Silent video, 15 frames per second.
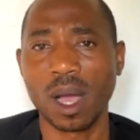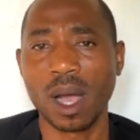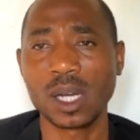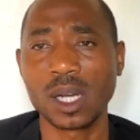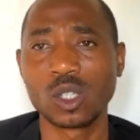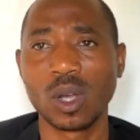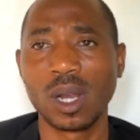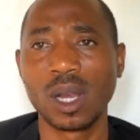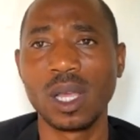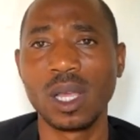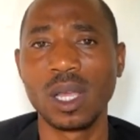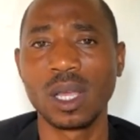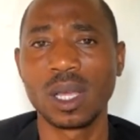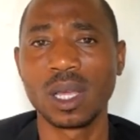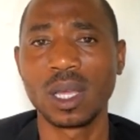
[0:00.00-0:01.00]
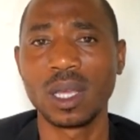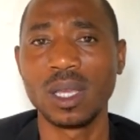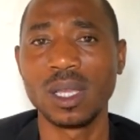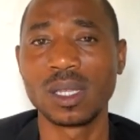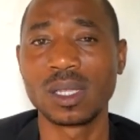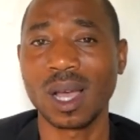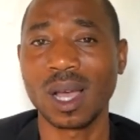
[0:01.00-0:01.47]
actually
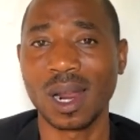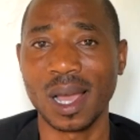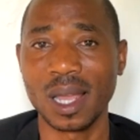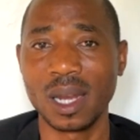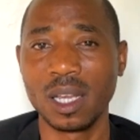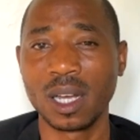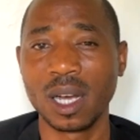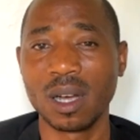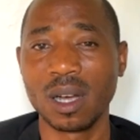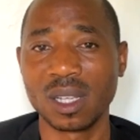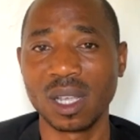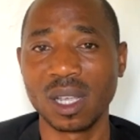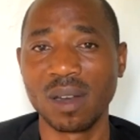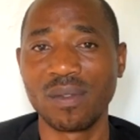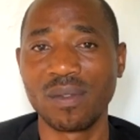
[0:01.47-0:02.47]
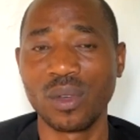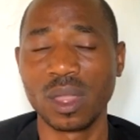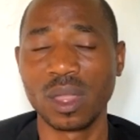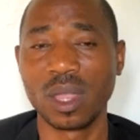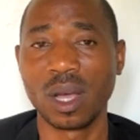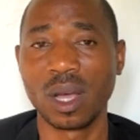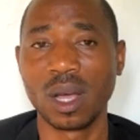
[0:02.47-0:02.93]
is aligning ourselves
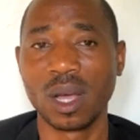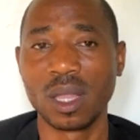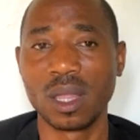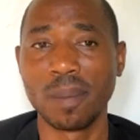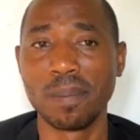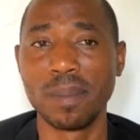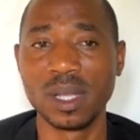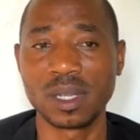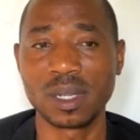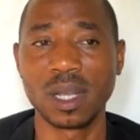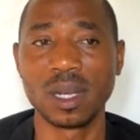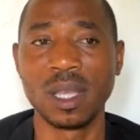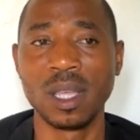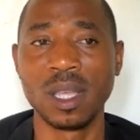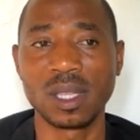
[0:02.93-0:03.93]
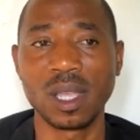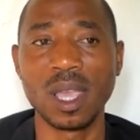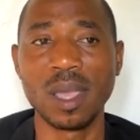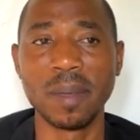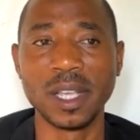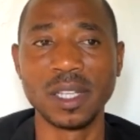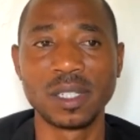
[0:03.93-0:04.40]
with the, the beast and his
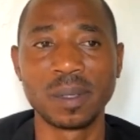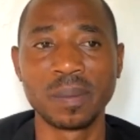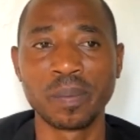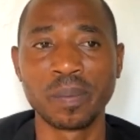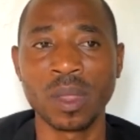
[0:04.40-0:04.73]
image.